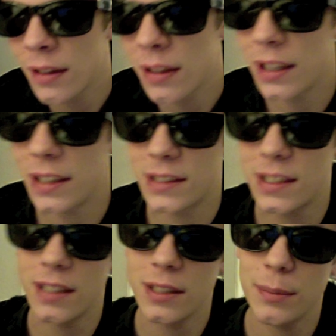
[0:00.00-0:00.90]
He has
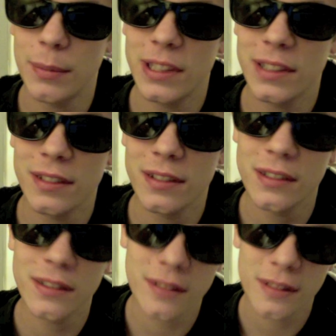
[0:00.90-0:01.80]
10
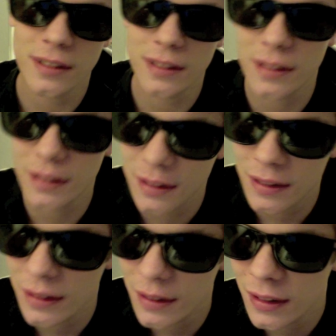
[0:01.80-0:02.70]
submissions.
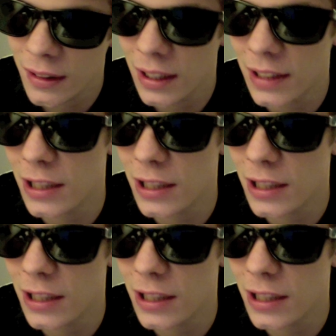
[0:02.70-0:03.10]
He